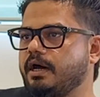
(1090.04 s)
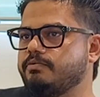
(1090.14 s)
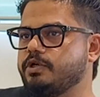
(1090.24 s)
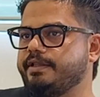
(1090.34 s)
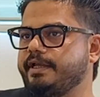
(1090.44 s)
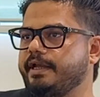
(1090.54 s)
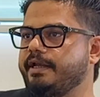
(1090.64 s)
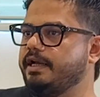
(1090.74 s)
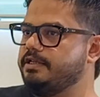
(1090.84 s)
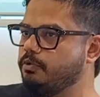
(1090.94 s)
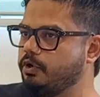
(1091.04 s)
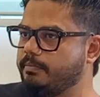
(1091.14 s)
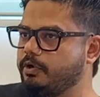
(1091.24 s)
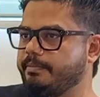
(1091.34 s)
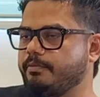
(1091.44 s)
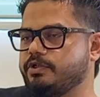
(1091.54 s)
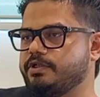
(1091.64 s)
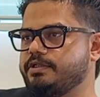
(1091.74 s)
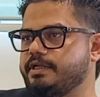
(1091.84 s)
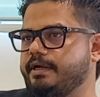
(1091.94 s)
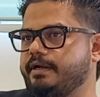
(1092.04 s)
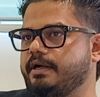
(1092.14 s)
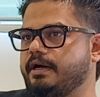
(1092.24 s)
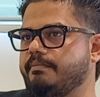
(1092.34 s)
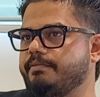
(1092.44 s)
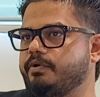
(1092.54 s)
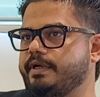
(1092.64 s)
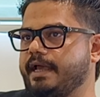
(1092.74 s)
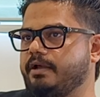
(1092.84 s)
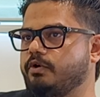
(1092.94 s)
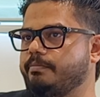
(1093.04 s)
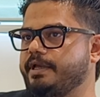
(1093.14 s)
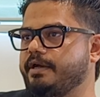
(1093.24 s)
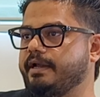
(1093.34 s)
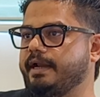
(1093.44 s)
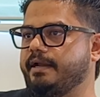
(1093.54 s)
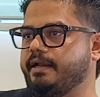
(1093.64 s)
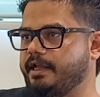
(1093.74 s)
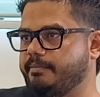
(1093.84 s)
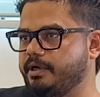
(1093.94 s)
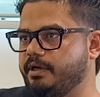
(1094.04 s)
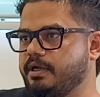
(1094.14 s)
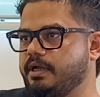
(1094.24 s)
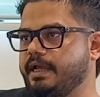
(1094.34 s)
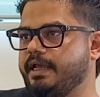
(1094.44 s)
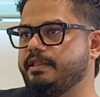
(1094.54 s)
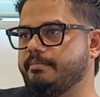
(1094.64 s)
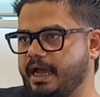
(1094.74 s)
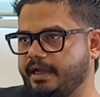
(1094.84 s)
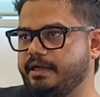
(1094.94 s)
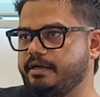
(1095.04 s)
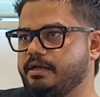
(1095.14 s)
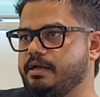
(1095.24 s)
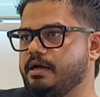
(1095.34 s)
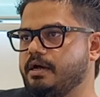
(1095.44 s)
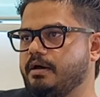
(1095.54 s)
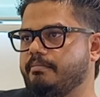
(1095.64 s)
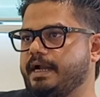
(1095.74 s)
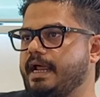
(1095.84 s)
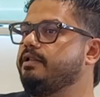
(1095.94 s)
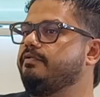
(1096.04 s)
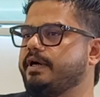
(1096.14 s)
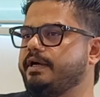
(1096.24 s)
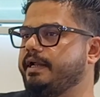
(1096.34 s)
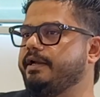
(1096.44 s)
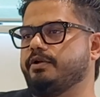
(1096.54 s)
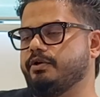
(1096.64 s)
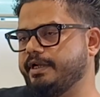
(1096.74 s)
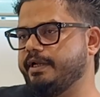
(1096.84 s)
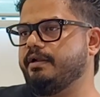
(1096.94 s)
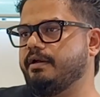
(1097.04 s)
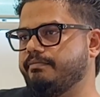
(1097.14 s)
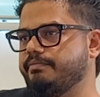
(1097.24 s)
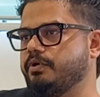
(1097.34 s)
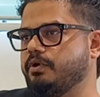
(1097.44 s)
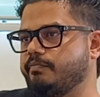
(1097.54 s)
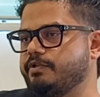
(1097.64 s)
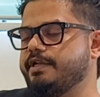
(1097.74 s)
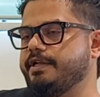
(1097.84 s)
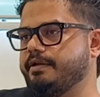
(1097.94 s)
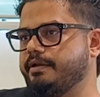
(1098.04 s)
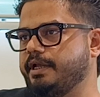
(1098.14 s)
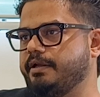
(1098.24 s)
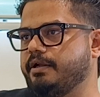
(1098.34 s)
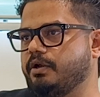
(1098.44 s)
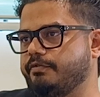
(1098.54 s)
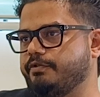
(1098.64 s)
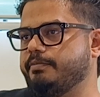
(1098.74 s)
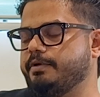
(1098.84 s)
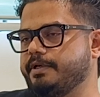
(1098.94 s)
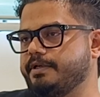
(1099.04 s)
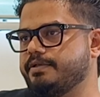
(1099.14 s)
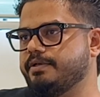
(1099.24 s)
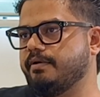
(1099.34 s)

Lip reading: So I think India is more about emotions, and tech could be a great enabler in the back end, but at the front end, you'll obviously need a lot of human beings.